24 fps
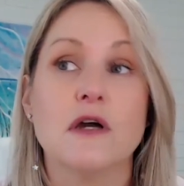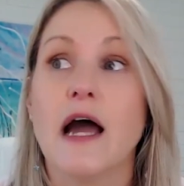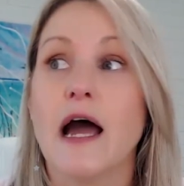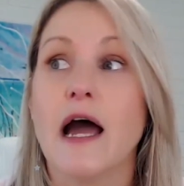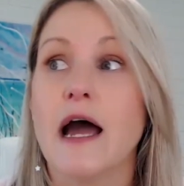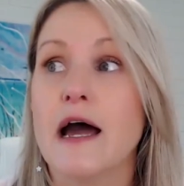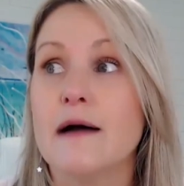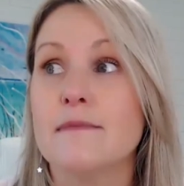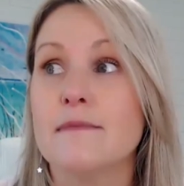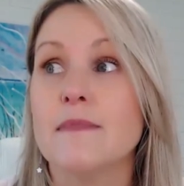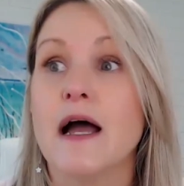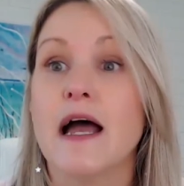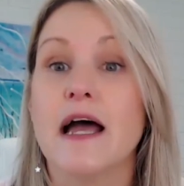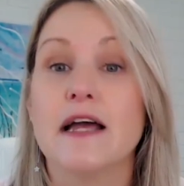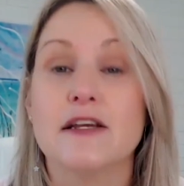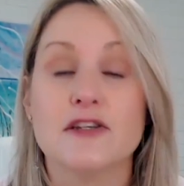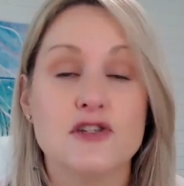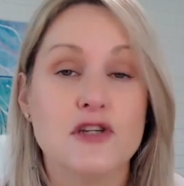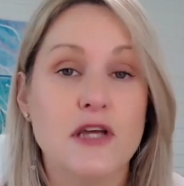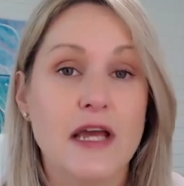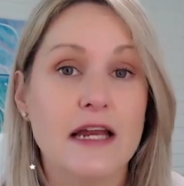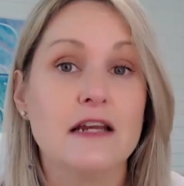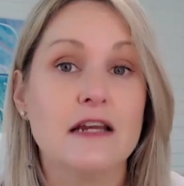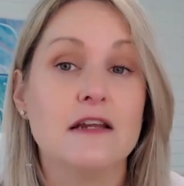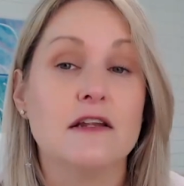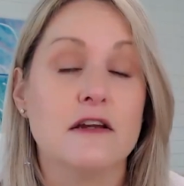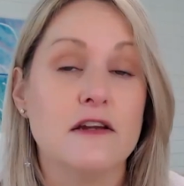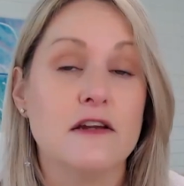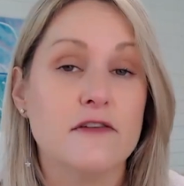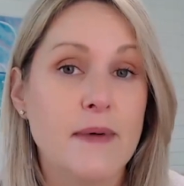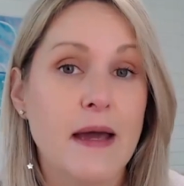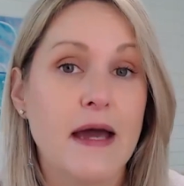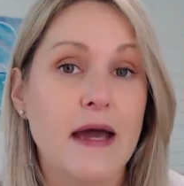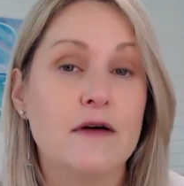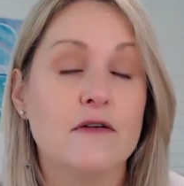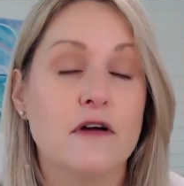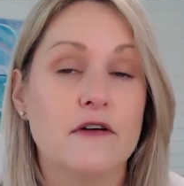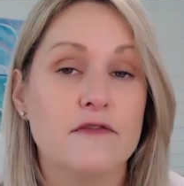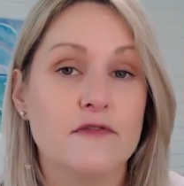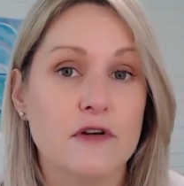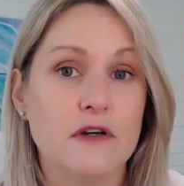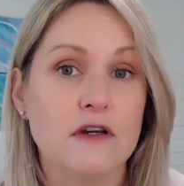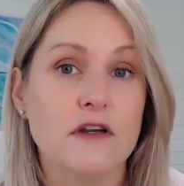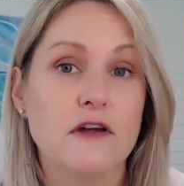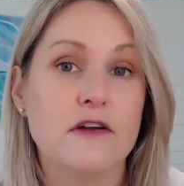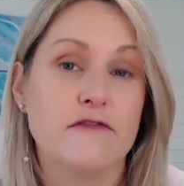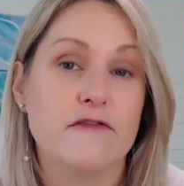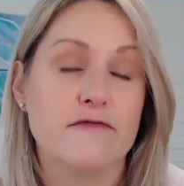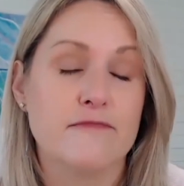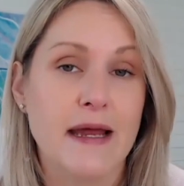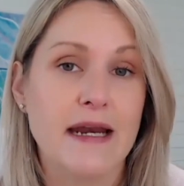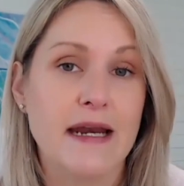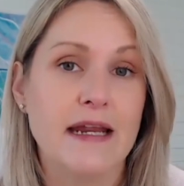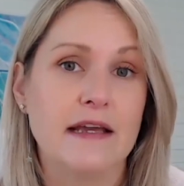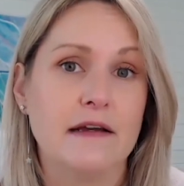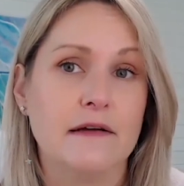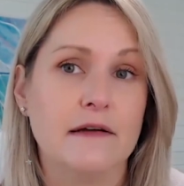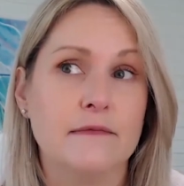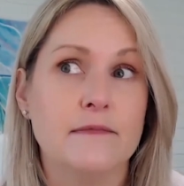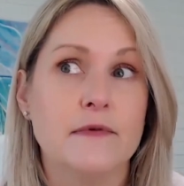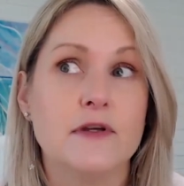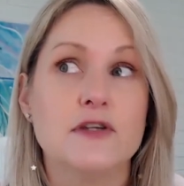um, she had a lot of power over a lot of money.